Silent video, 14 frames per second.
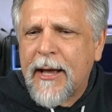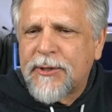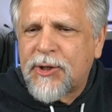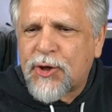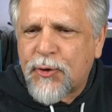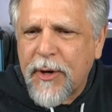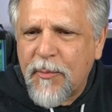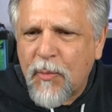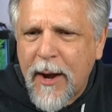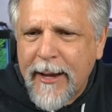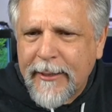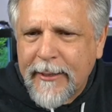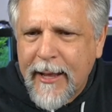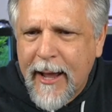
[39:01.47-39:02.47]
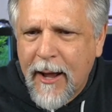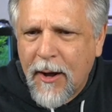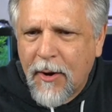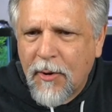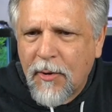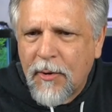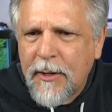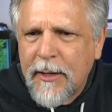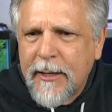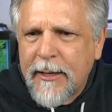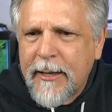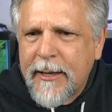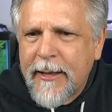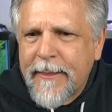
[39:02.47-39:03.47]
stream right now
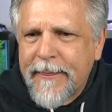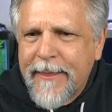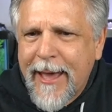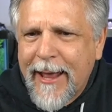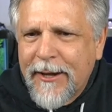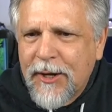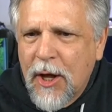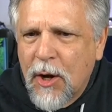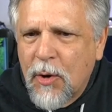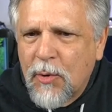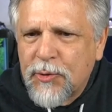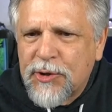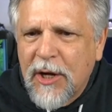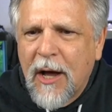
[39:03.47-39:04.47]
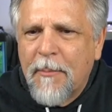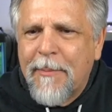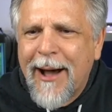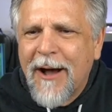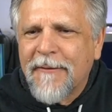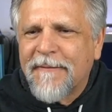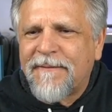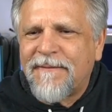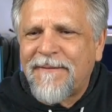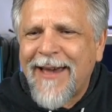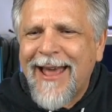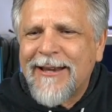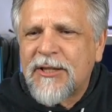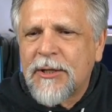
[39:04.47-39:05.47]
that knows about
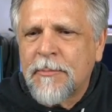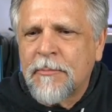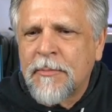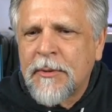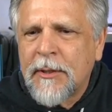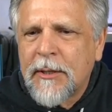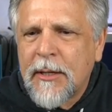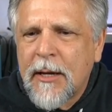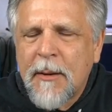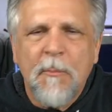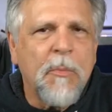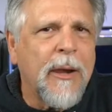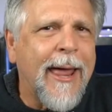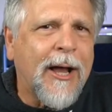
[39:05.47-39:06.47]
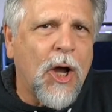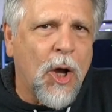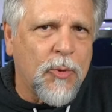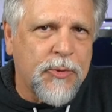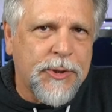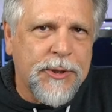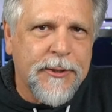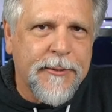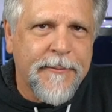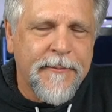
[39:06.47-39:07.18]
phantom plecos?